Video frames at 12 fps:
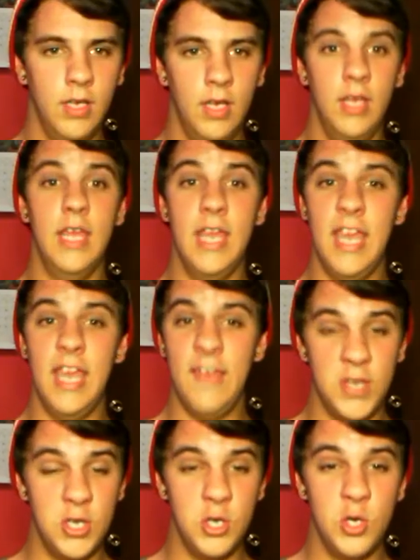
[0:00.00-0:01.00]
If
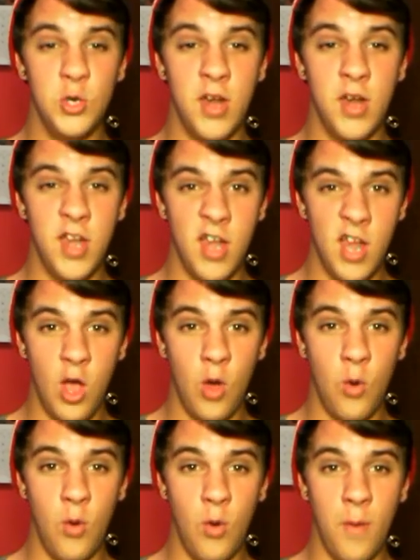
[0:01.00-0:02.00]
you know
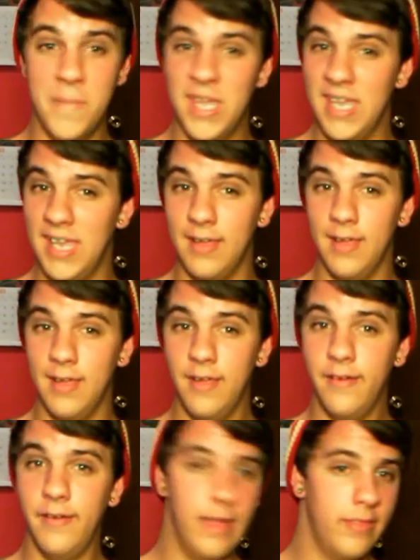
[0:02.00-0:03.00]
me,
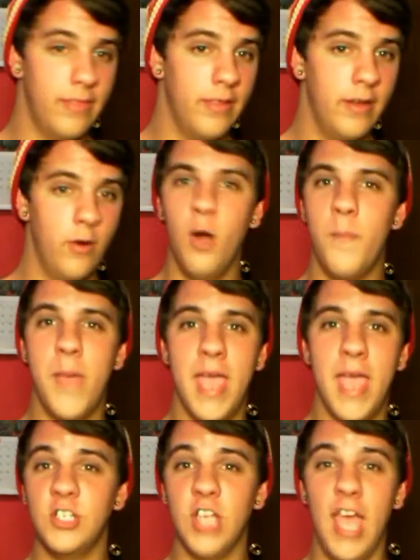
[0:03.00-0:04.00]
Nathan, or Paige
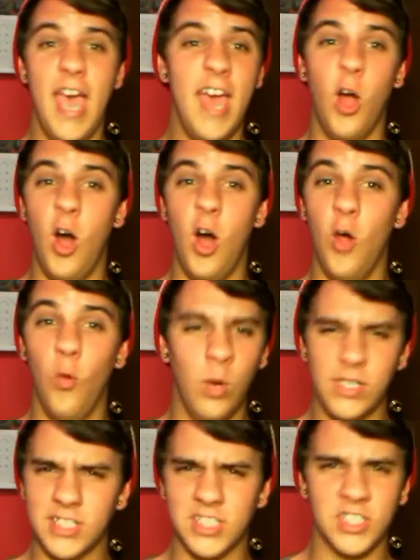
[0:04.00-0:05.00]
at all
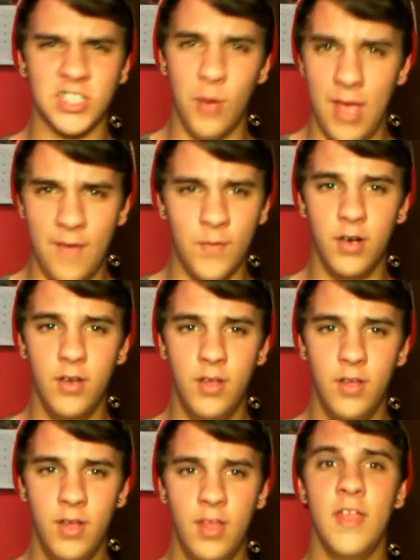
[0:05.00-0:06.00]
whatsoever,
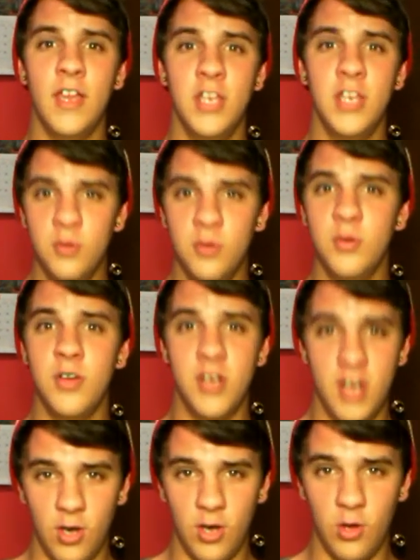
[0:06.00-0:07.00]
then you
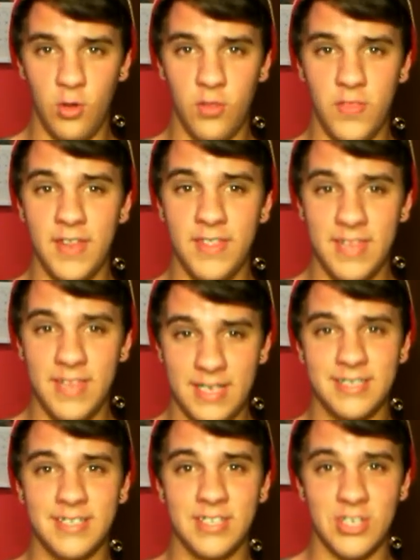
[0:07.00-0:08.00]
know that this is
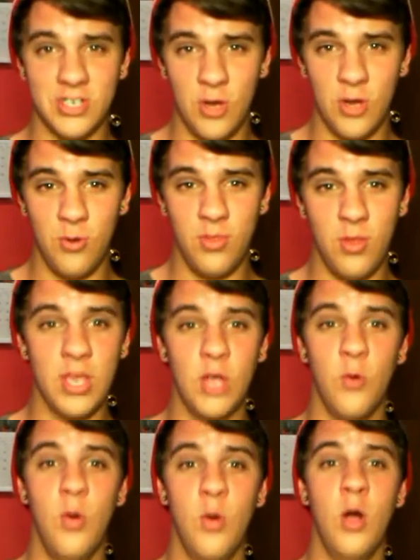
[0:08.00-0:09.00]
a show that we
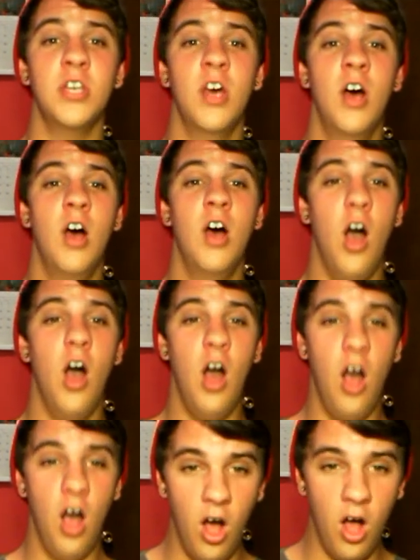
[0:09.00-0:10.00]
quote
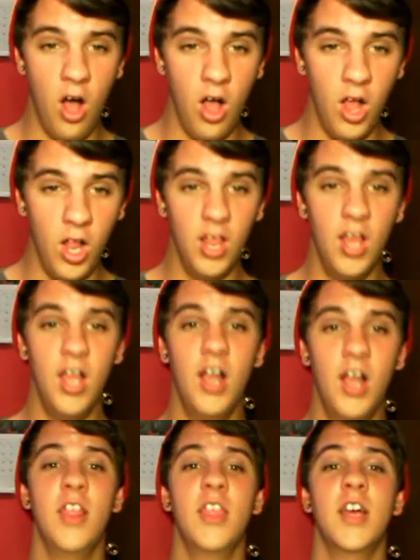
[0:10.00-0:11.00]
all
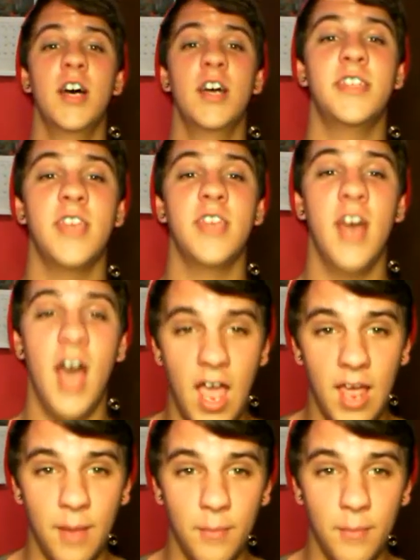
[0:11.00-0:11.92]
the time.